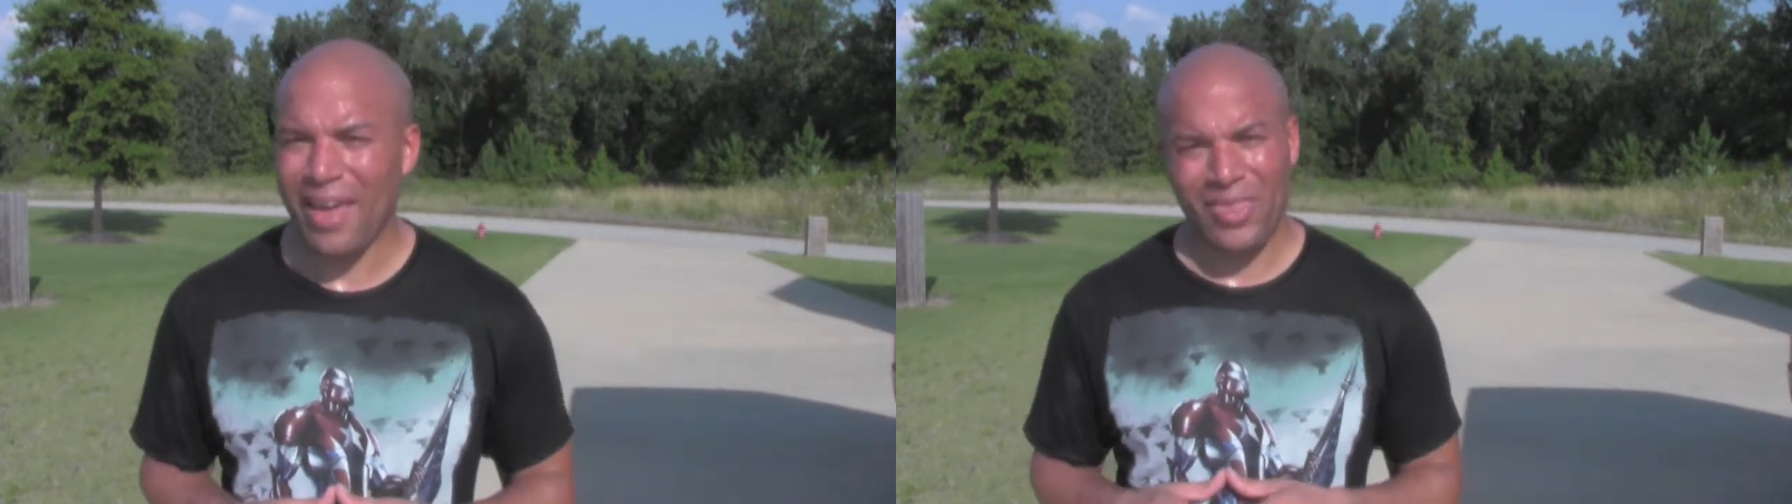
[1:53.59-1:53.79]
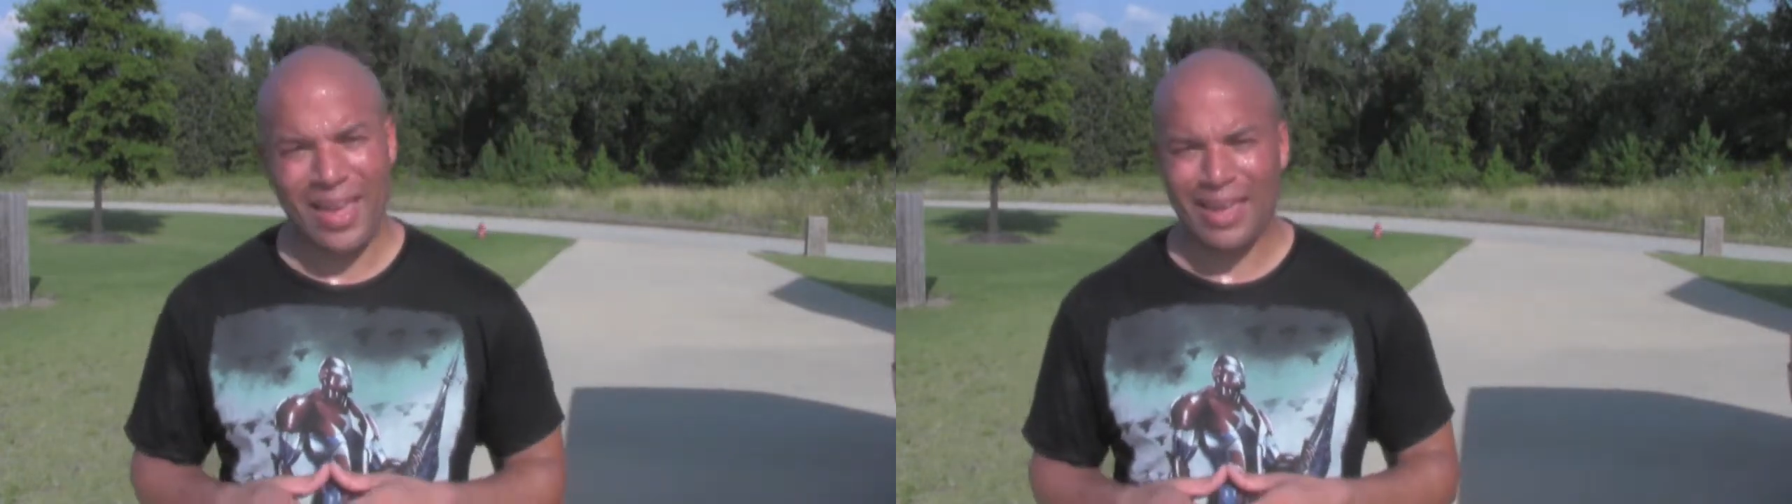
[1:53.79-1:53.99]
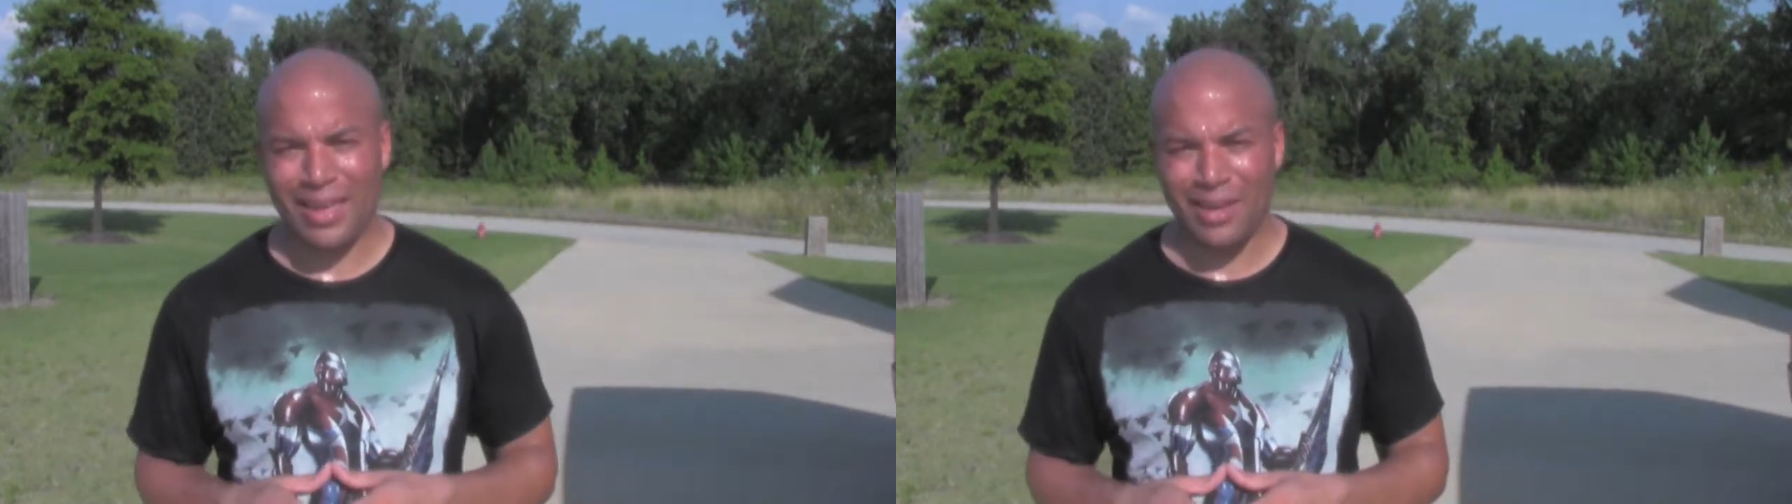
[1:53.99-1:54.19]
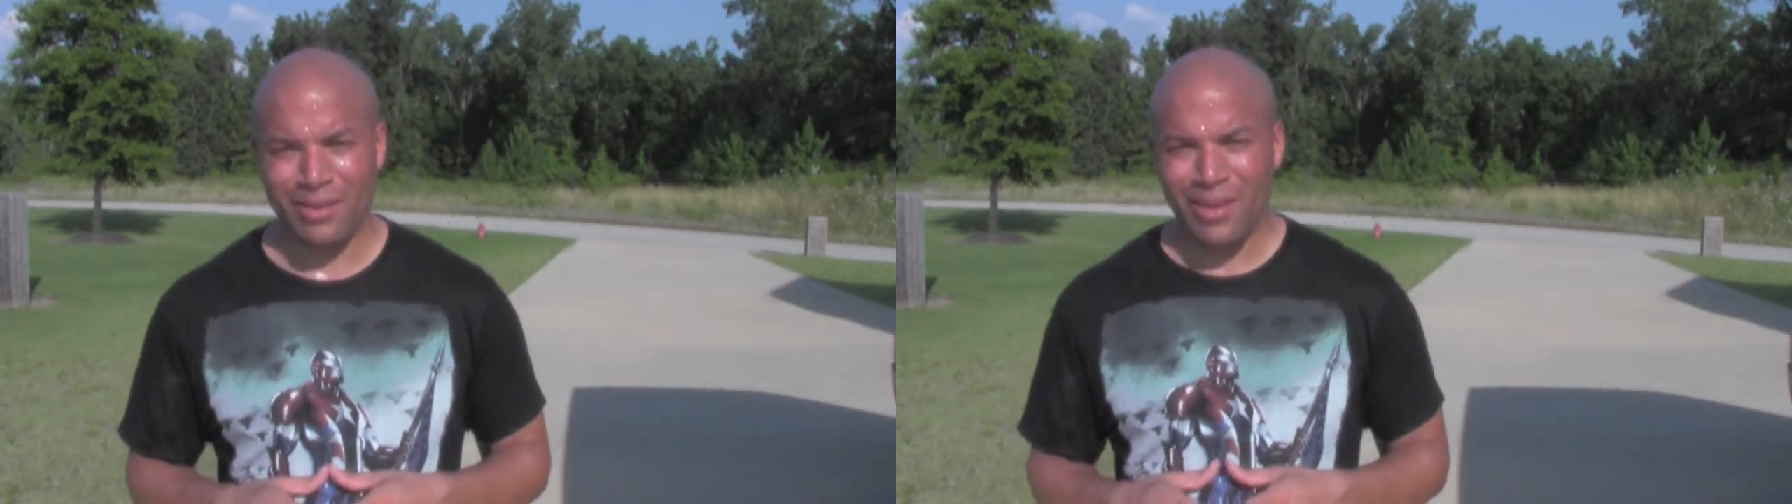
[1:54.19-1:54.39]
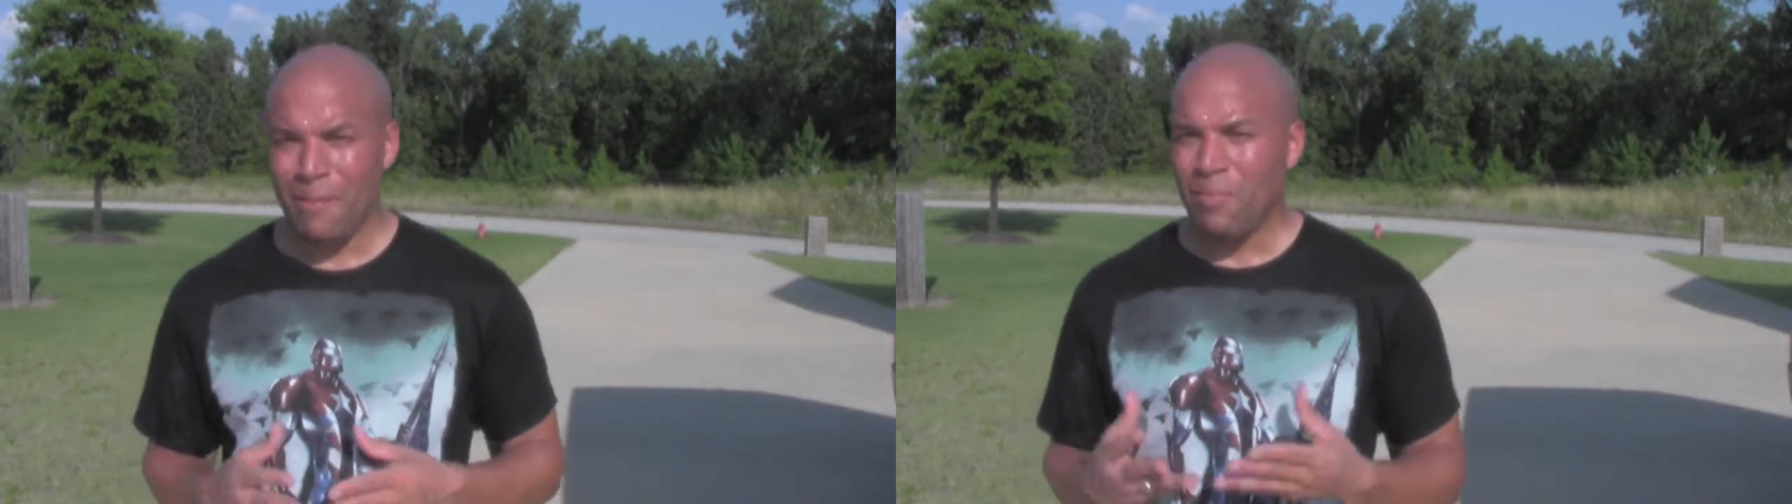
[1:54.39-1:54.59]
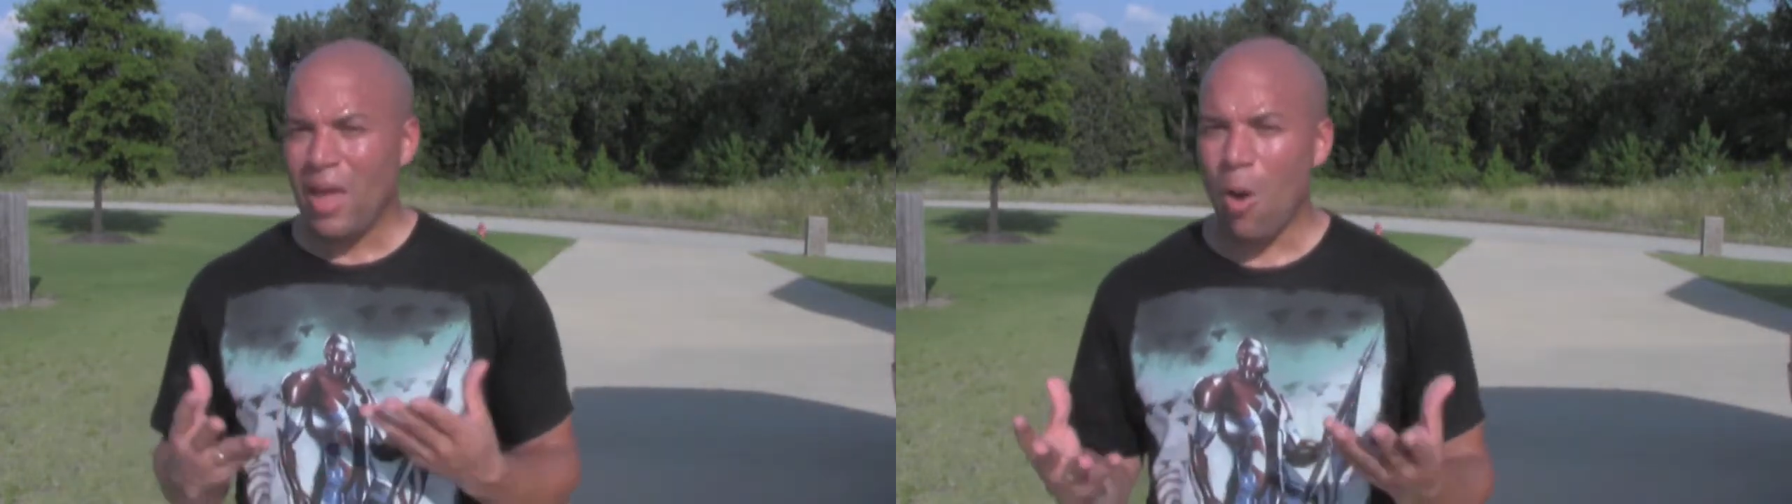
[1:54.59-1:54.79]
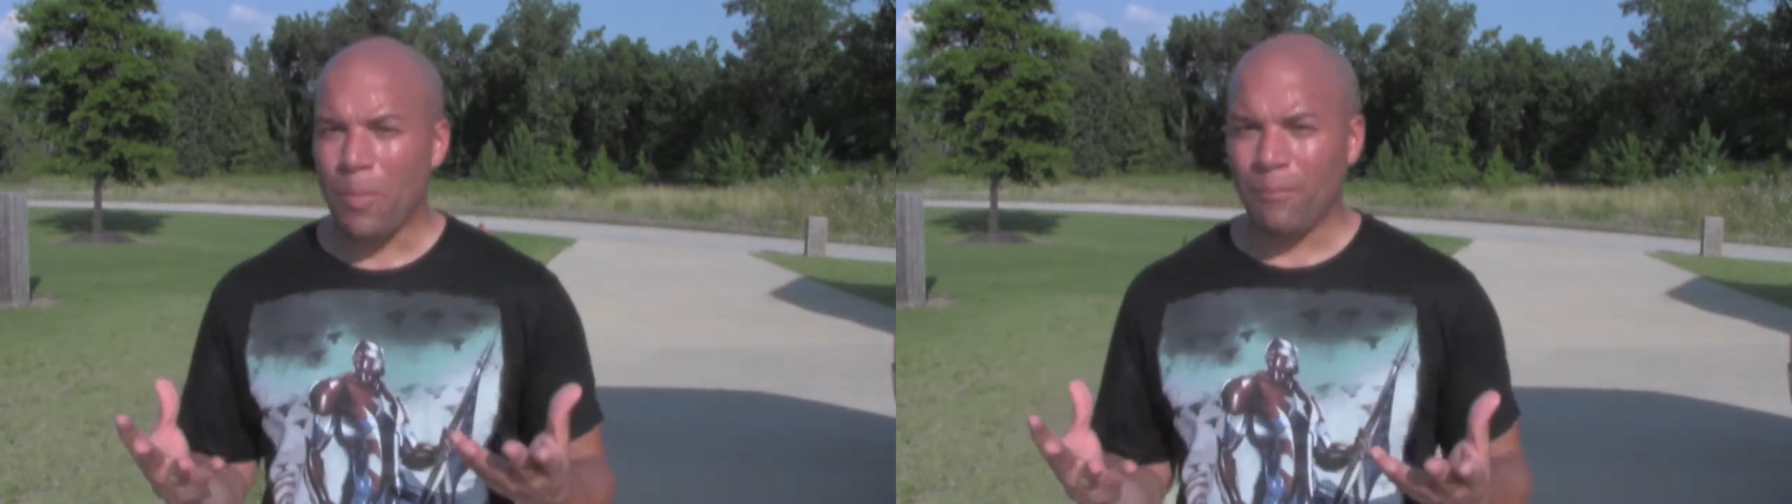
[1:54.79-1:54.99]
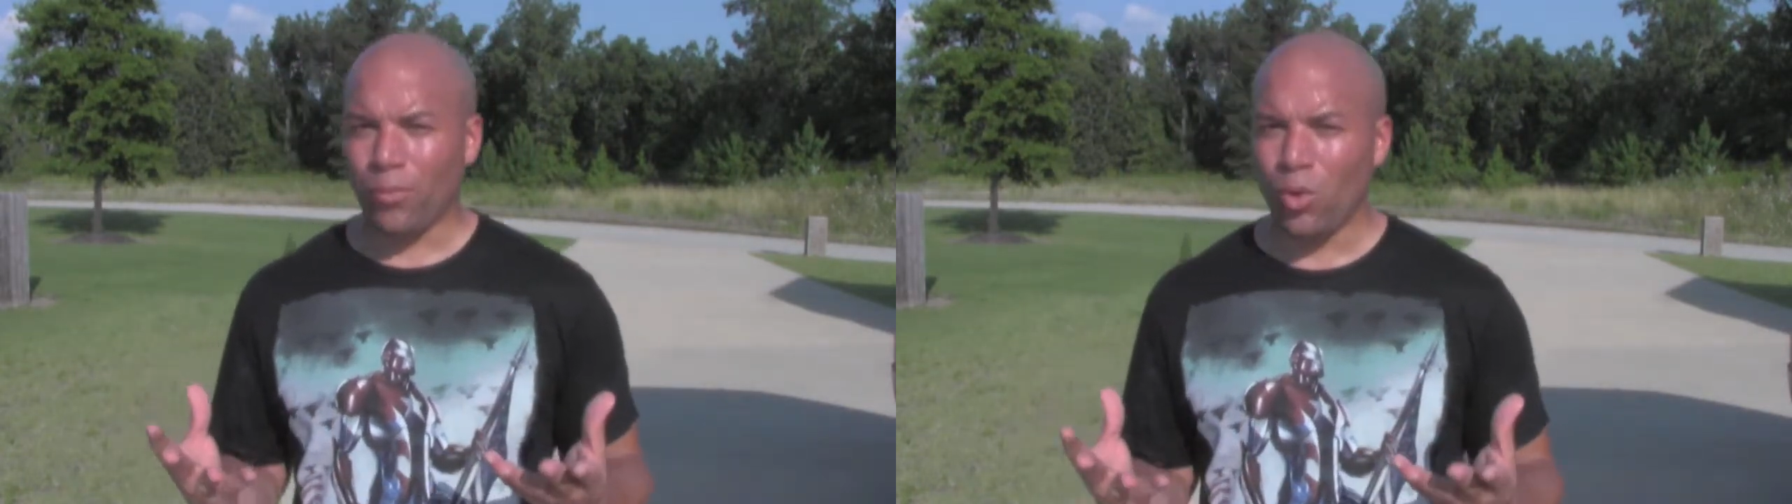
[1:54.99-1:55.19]
I think I can
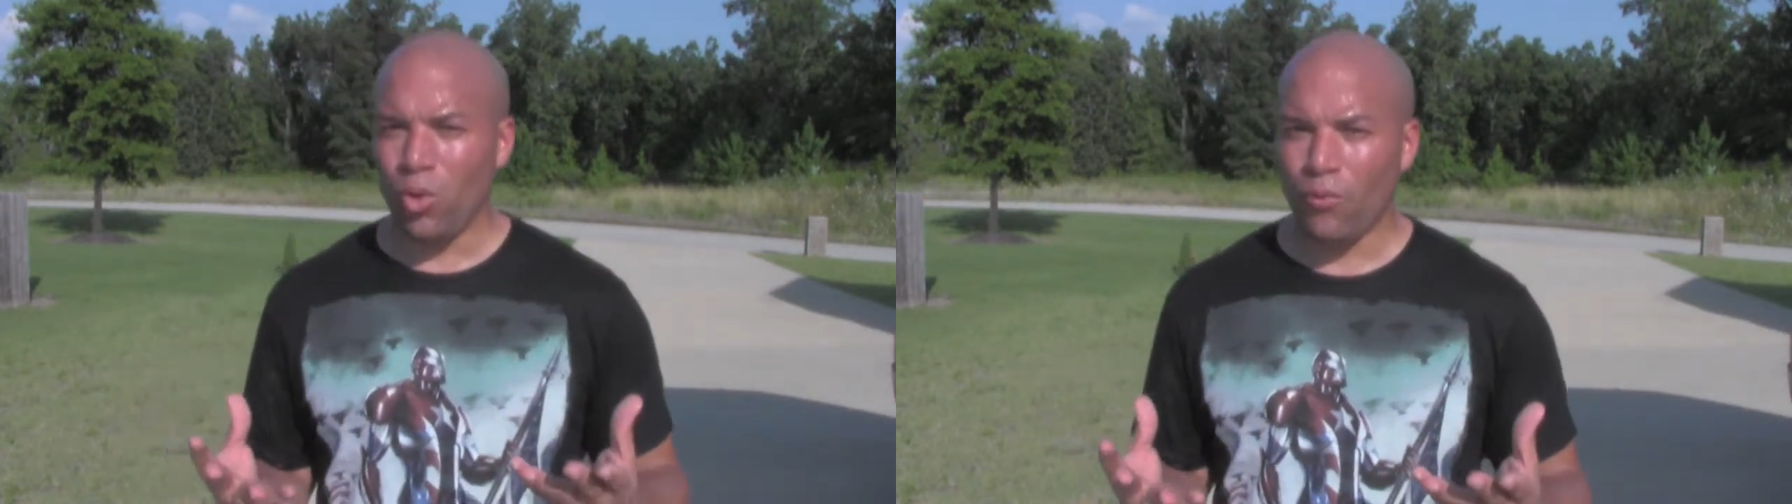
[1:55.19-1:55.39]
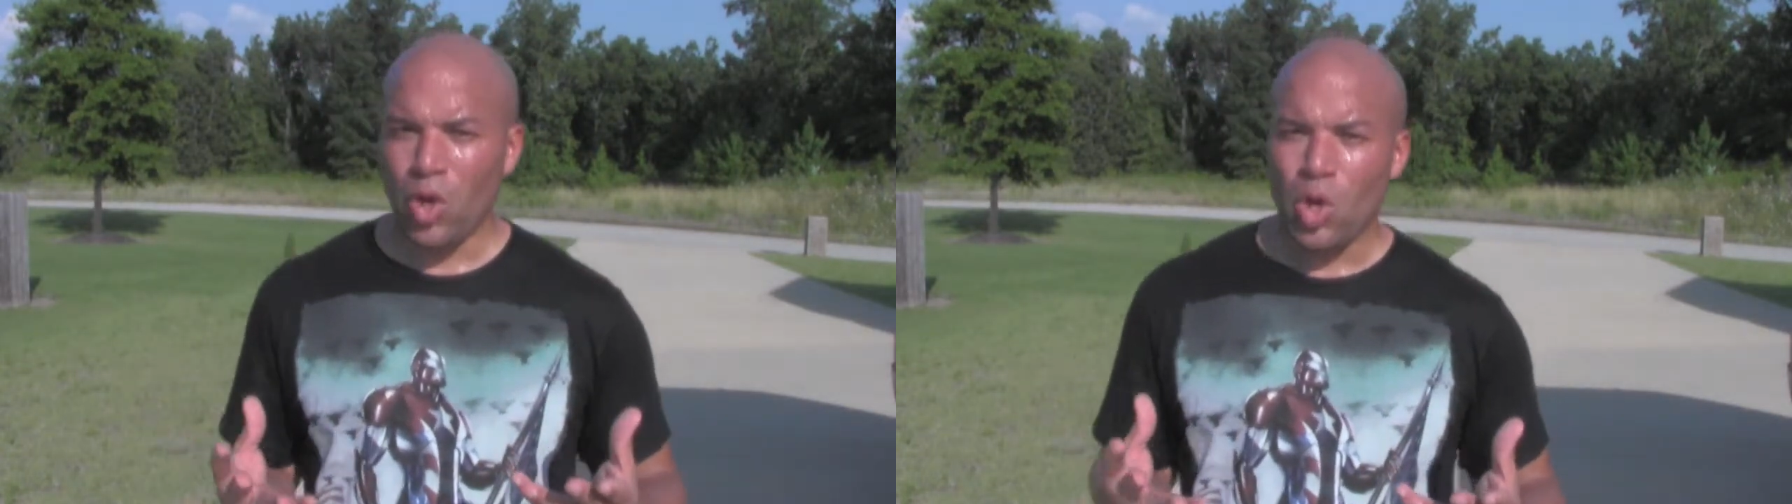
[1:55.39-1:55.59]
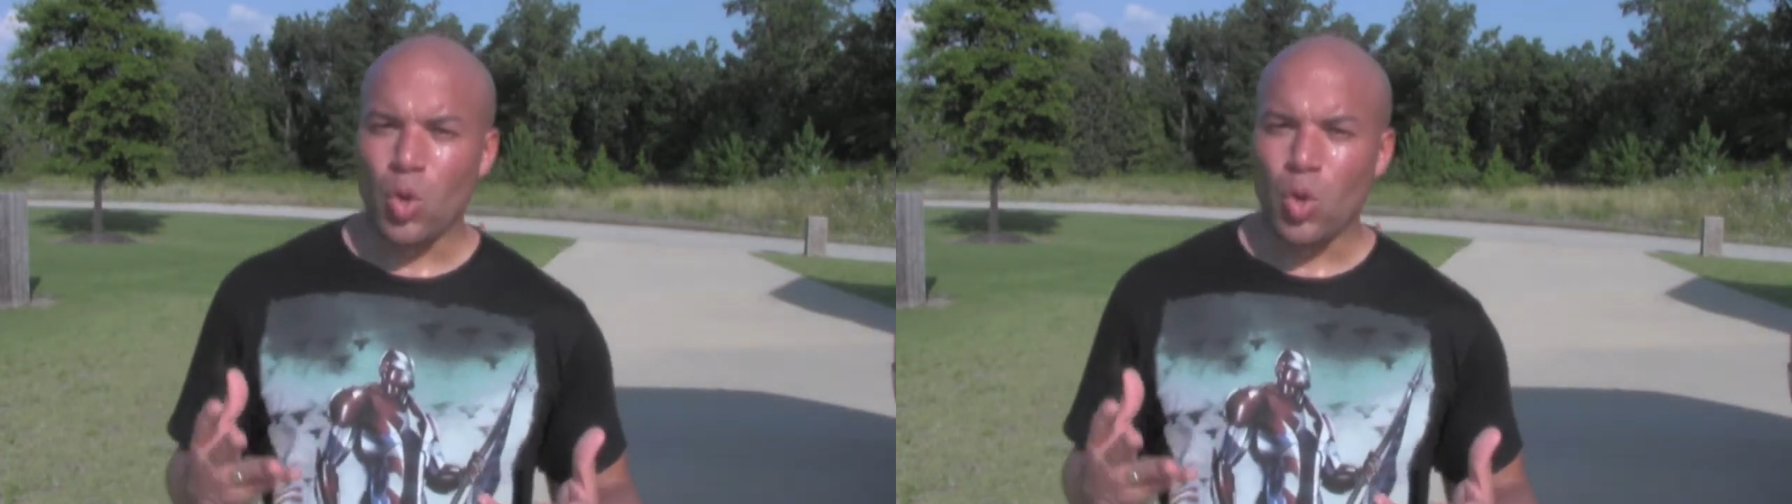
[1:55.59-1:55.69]
help improve